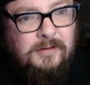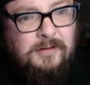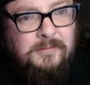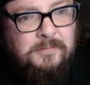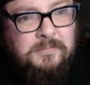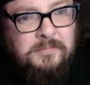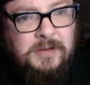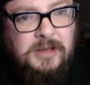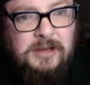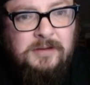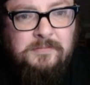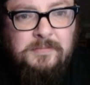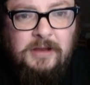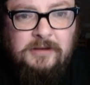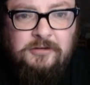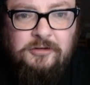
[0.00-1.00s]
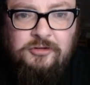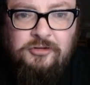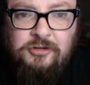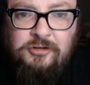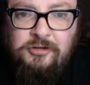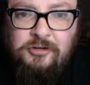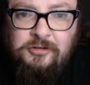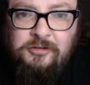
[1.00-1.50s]
me
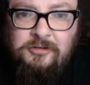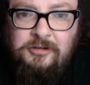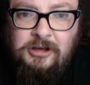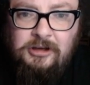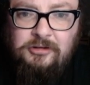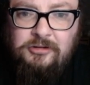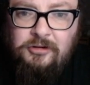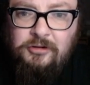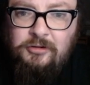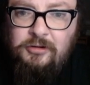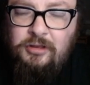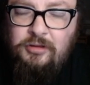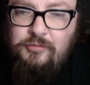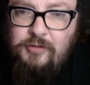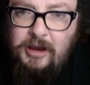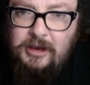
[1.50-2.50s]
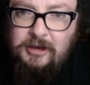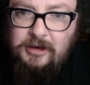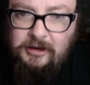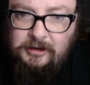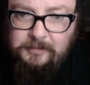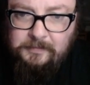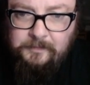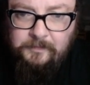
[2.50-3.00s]
messages on TikTok
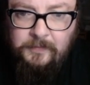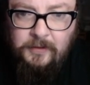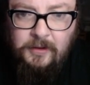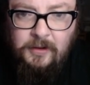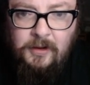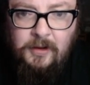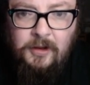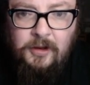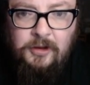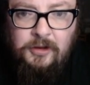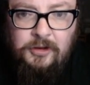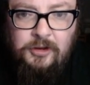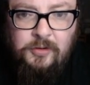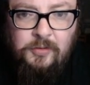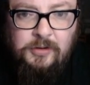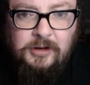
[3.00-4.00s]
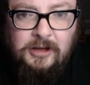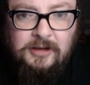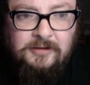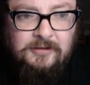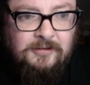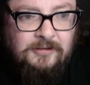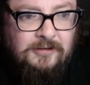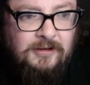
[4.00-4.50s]
threatening. "You can
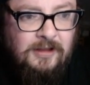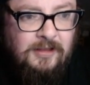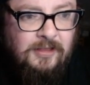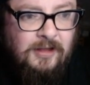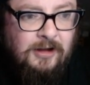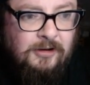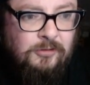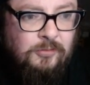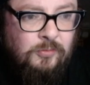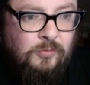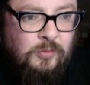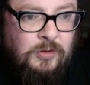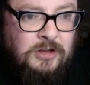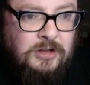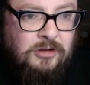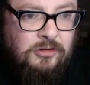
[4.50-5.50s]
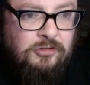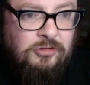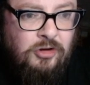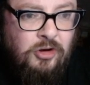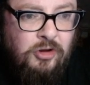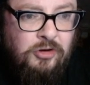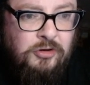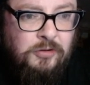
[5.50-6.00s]
say that we
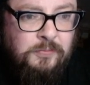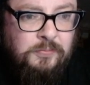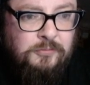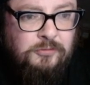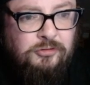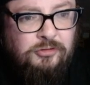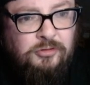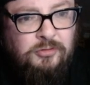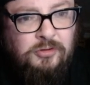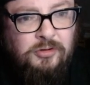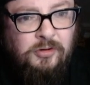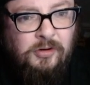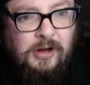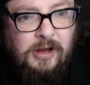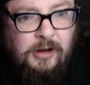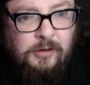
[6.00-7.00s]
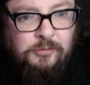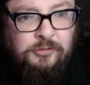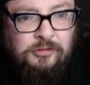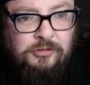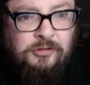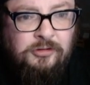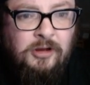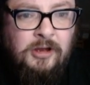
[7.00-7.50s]
turn up to your
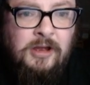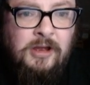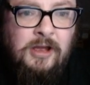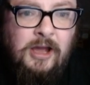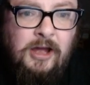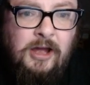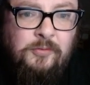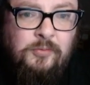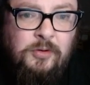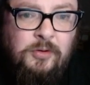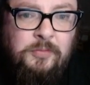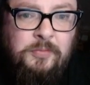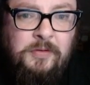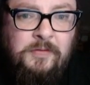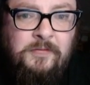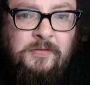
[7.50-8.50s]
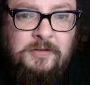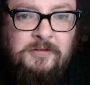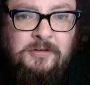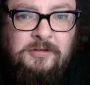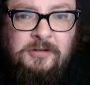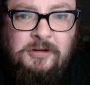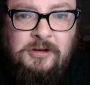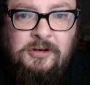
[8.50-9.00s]
house and we'll be
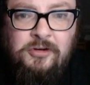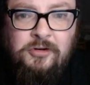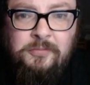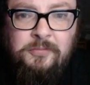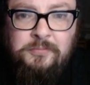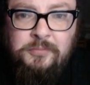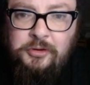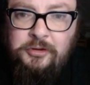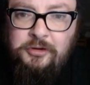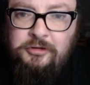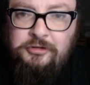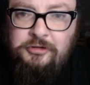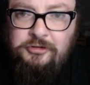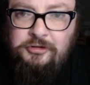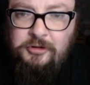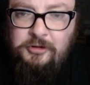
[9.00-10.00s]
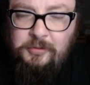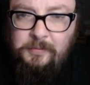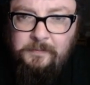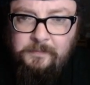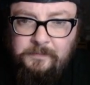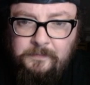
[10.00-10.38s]
visiting your mother soon."